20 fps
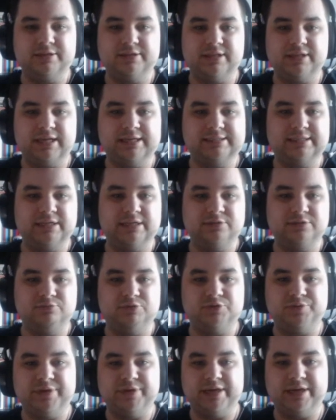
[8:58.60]
Now the last
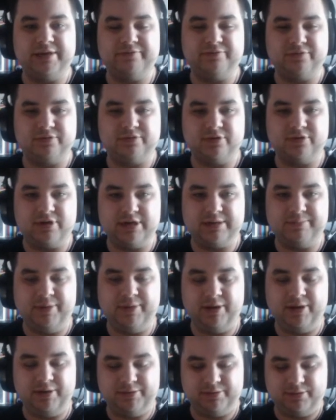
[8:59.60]
task which we have to talk
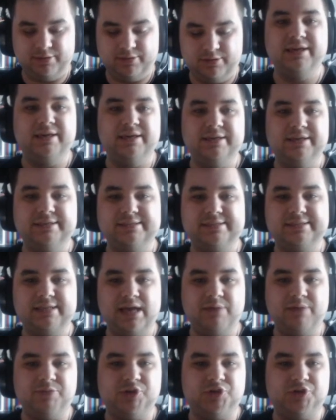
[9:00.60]
about is
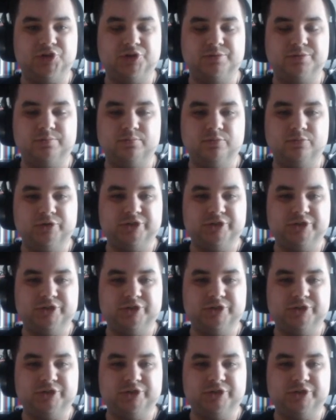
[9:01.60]
damage,